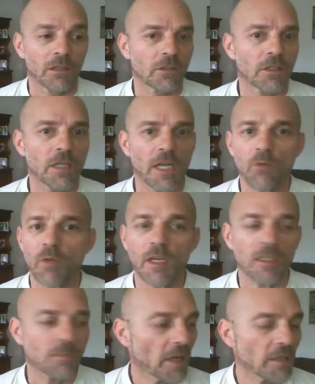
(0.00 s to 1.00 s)
today we
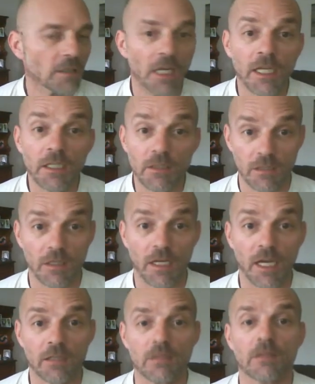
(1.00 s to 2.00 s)
expect an instant
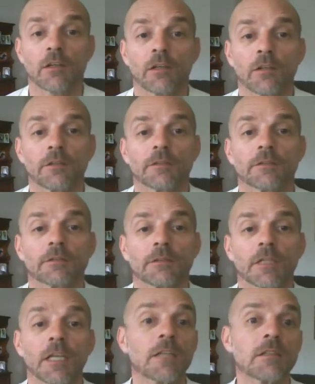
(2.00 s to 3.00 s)
answer
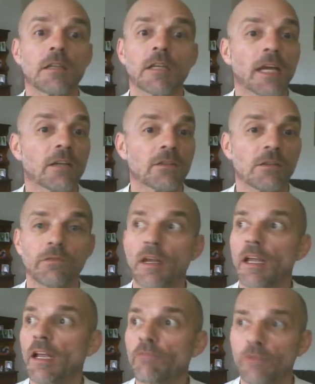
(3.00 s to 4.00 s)
for
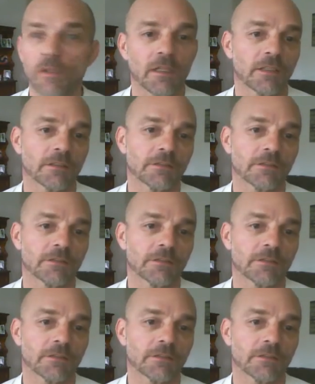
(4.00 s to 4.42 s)
everything.